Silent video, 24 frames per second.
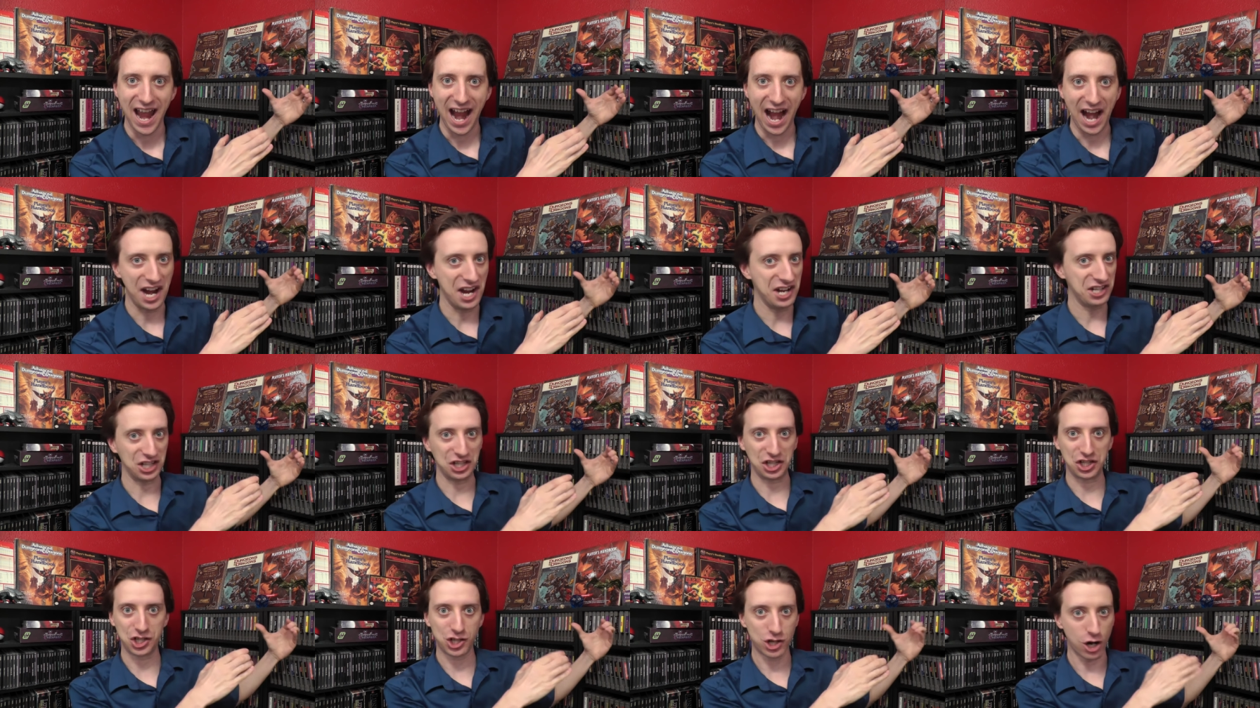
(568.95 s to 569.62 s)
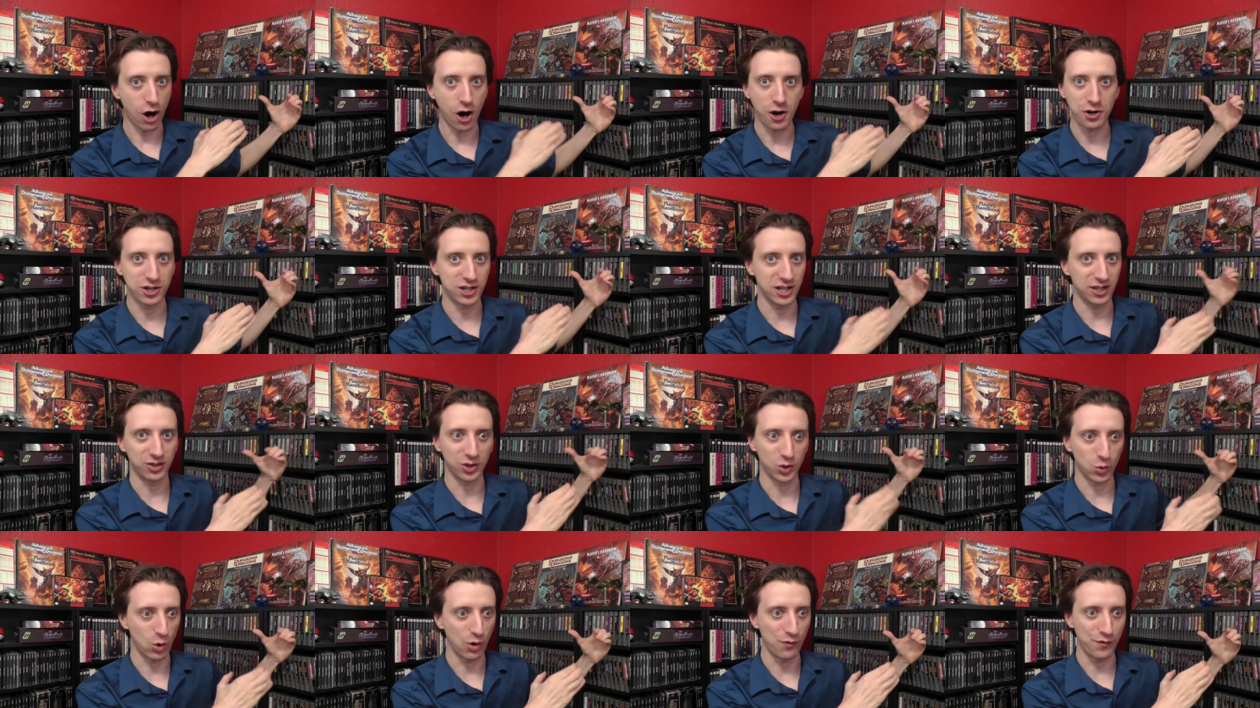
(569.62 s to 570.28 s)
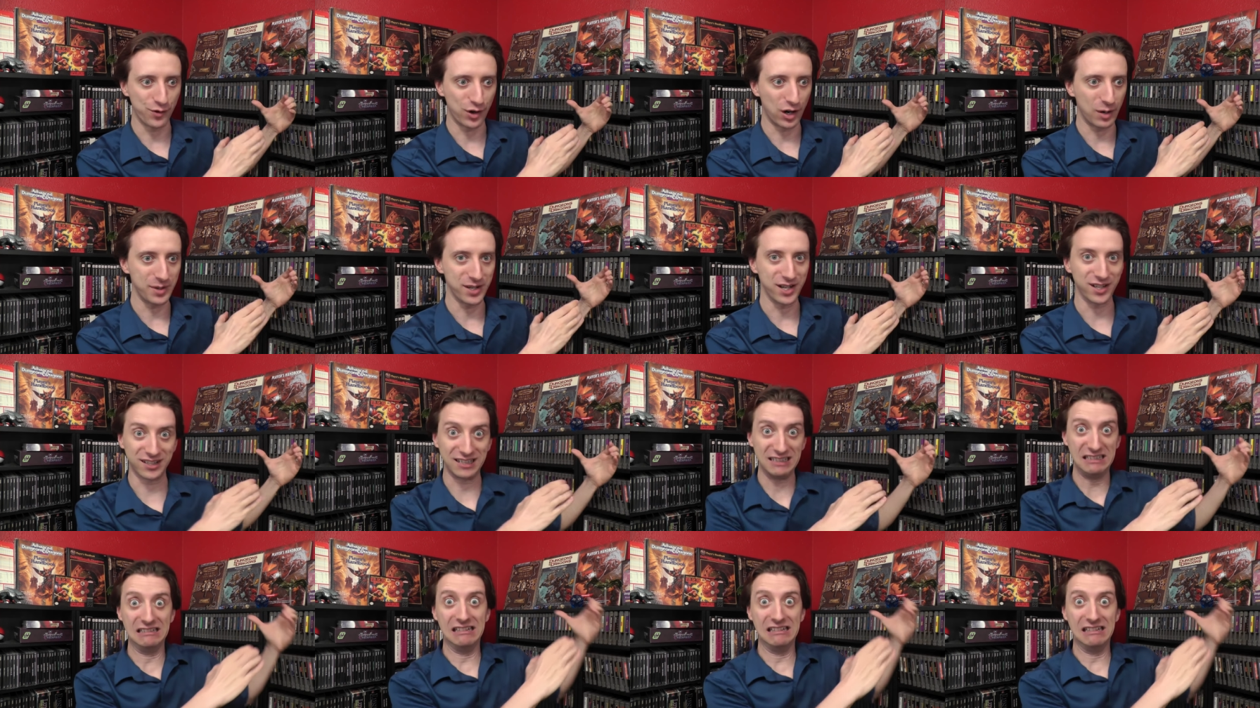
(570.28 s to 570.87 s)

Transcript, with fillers: and he just charges at the Dwarven army, just